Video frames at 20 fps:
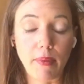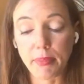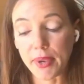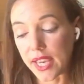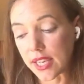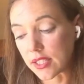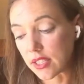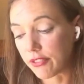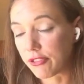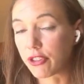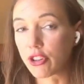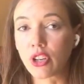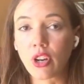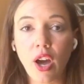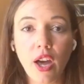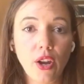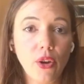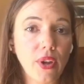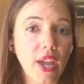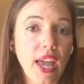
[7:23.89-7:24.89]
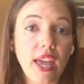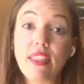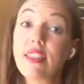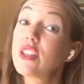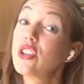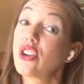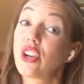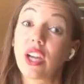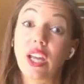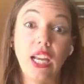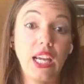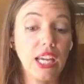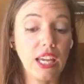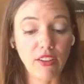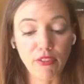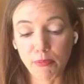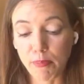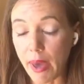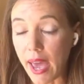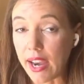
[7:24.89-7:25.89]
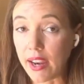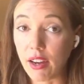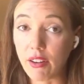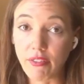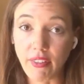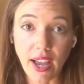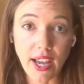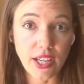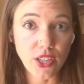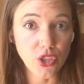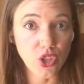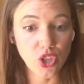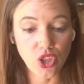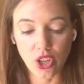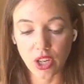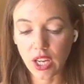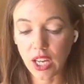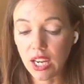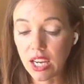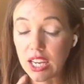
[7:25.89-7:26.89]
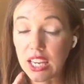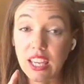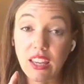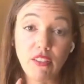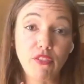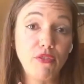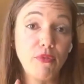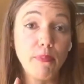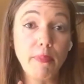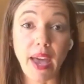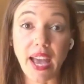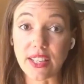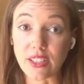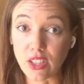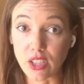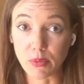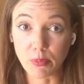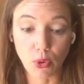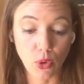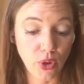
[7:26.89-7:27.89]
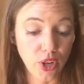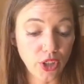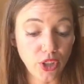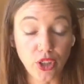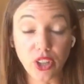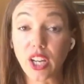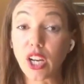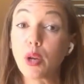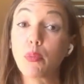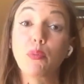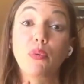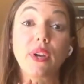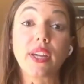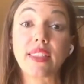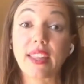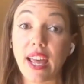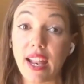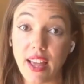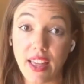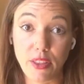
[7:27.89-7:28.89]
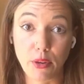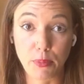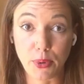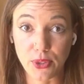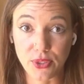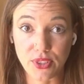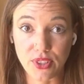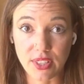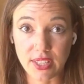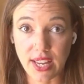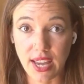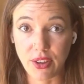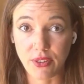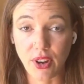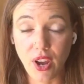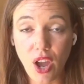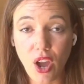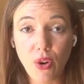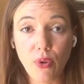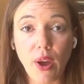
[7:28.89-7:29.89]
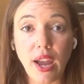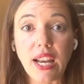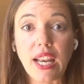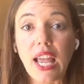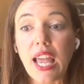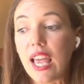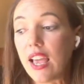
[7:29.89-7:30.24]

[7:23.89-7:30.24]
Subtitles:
Because if you're not okay, then you're gonna give bad advice. You're gonna give bad support. You're gonna bring that other person down, right?